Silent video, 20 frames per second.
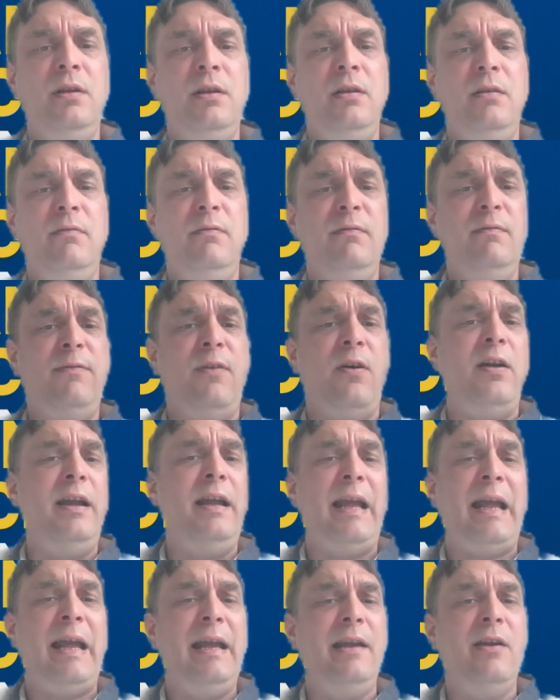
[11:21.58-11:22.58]
via
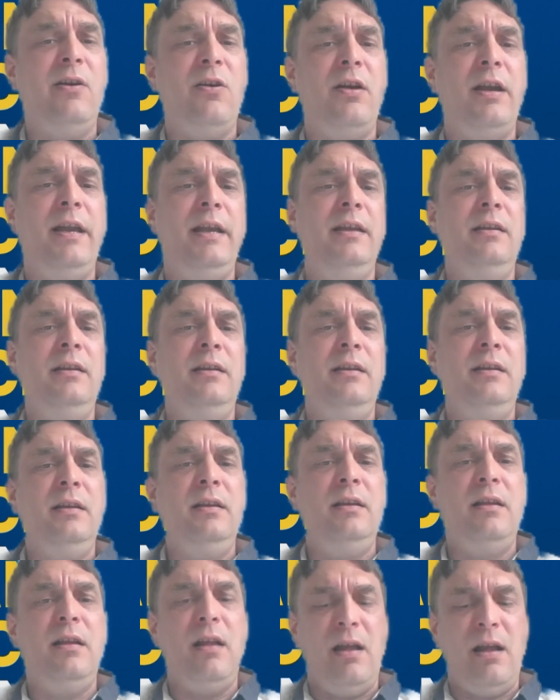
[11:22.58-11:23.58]

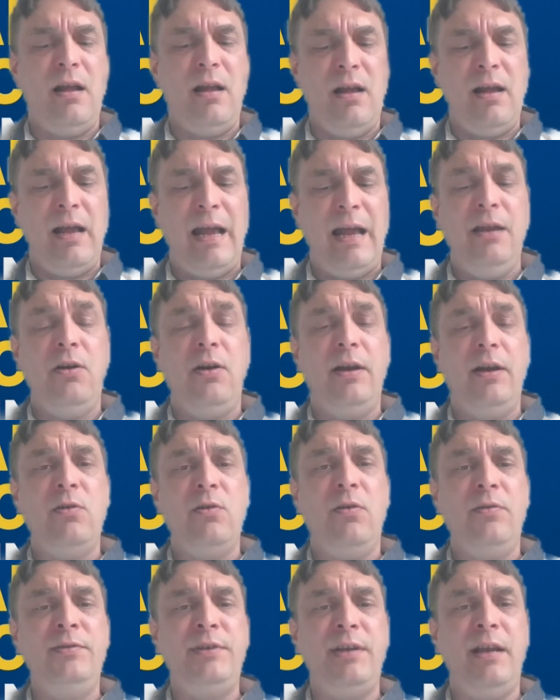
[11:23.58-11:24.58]
AI
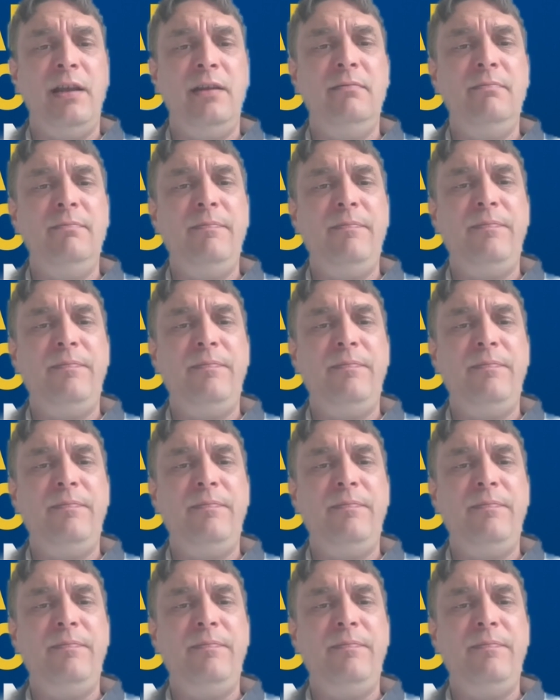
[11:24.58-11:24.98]
content.